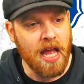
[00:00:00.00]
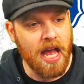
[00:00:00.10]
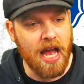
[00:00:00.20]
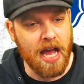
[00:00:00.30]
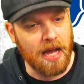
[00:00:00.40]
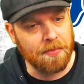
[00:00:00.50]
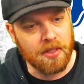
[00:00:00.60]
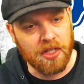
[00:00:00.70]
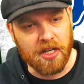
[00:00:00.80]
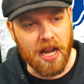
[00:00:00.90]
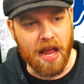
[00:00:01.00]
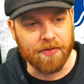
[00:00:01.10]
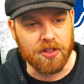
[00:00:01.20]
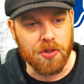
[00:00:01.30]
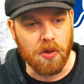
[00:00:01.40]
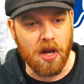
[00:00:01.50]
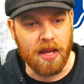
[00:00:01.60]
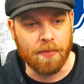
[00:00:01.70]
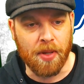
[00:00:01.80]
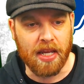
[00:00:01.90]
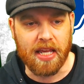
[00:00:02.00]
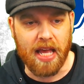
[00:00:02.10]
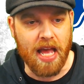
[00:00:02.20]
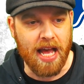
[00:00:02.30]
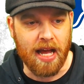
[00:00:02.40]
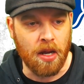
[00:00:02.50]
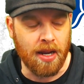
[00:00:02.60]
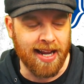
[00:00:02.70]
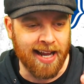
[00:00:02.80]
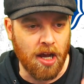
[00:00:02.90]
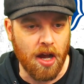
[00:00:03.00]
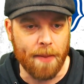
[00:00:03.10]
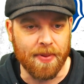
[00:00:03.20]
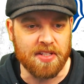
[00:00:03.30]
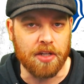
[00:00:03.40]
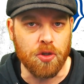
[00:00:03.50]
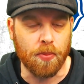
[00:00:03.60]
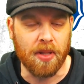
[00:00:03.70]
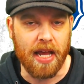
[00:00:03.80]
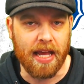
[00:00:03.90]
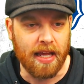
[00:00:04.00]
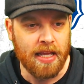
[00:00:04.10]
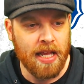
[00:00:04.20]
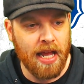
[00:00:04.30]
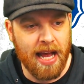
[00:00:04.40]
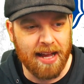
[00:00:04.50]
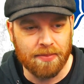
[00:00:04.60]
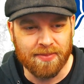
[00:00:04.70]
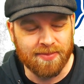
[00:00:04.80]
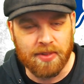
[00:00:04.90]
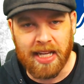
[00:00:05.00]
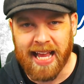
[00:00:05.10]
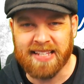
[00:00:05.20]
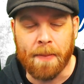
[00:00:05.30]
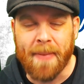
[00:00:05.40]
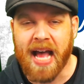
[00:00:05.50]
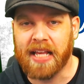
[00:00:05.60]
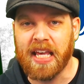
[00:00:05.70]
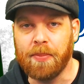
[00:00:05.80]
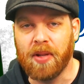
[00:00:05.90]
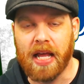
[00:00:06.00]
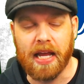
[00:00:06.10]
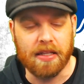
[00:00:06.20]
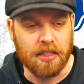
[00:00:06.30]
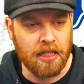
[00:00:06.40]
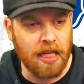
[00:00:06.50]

you're going to have to try and pick a high potential player as a marquee player.